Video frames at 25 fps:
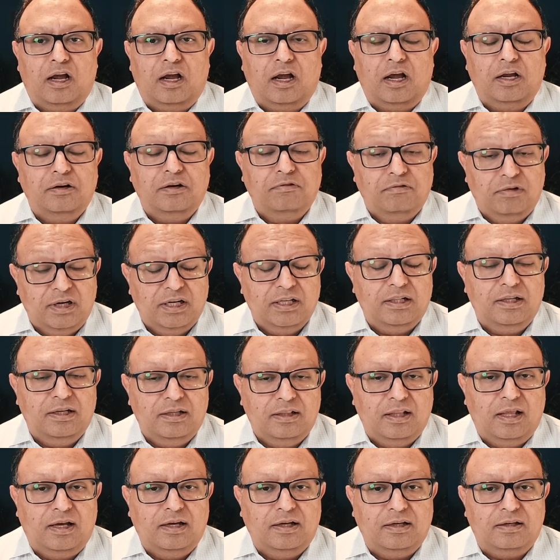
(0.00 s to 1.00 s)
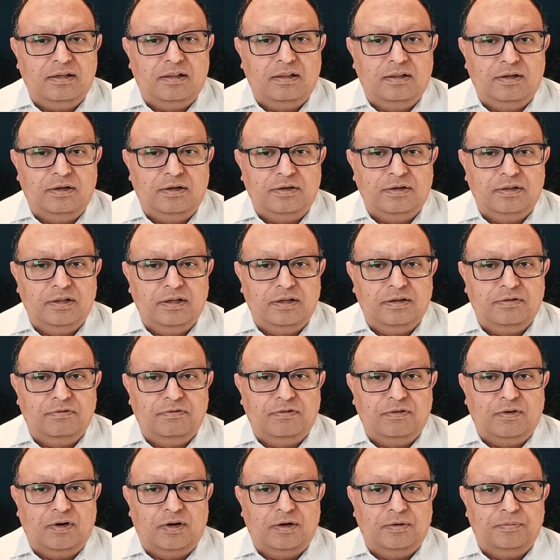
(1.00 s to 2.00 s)
I really like learning
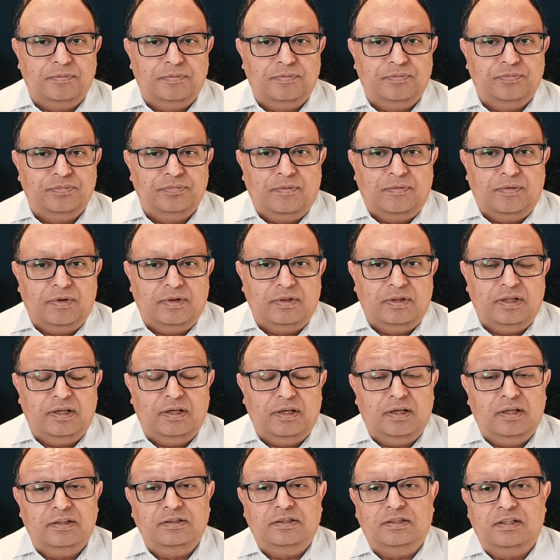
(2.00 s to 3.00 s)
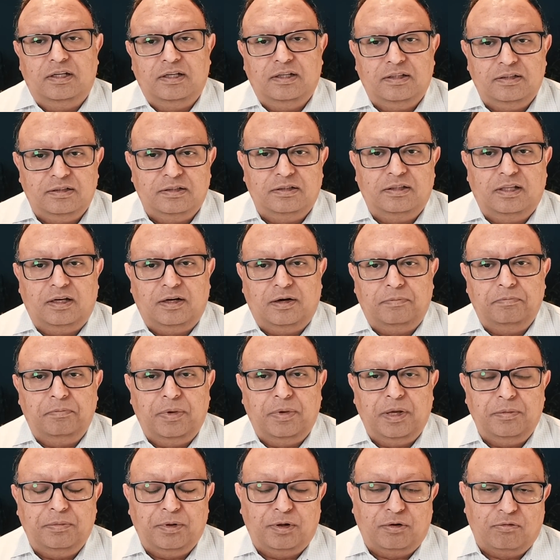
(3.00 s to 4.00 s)
from the incidents that
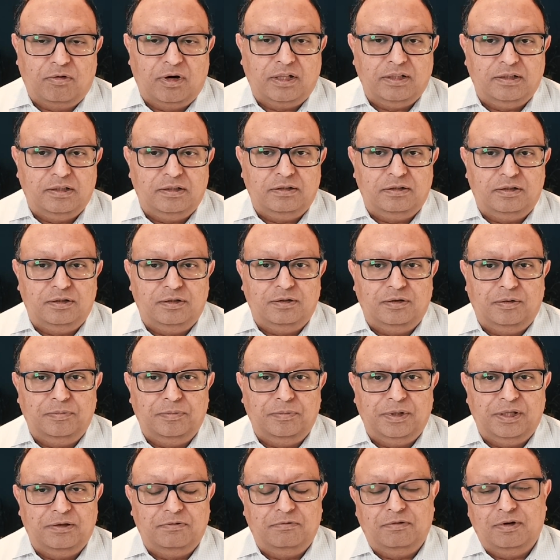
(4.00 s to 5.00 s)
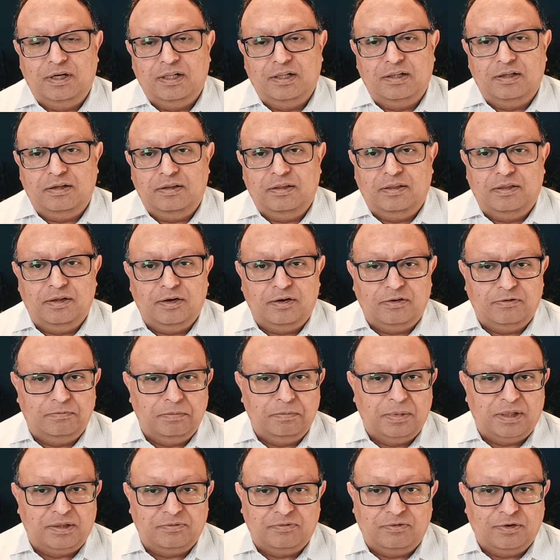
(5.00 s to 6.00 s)
people run into. I mean, really, there,
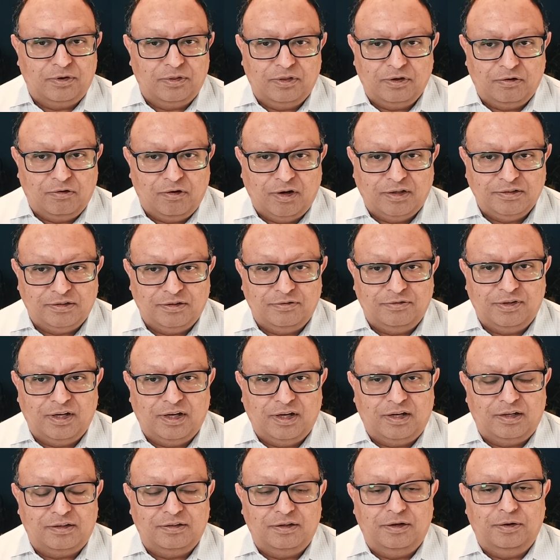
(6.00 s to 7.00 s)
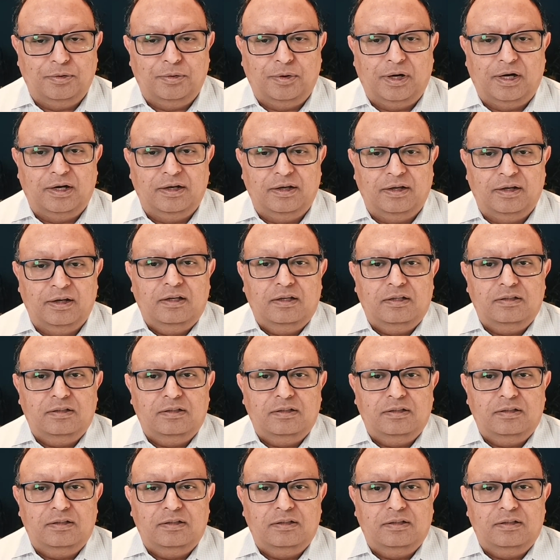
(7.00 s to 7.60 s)
but for the grace of God, go I.